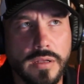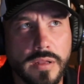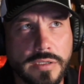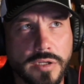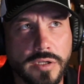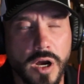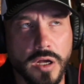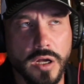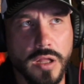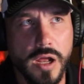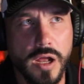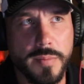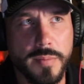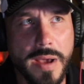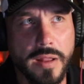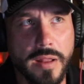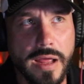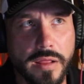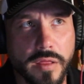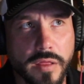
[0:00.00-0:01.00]
they talk a lot
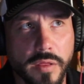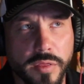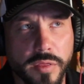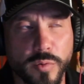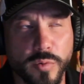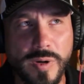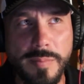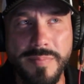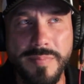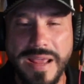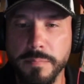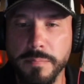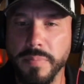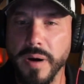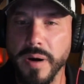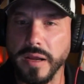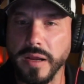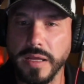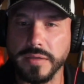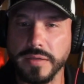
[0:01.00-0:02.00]
about like the three
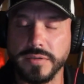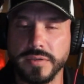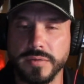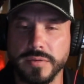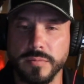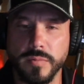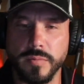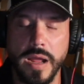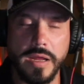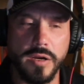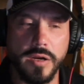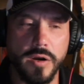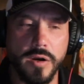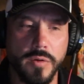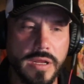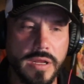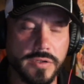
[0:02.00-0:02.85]
big buckets, right?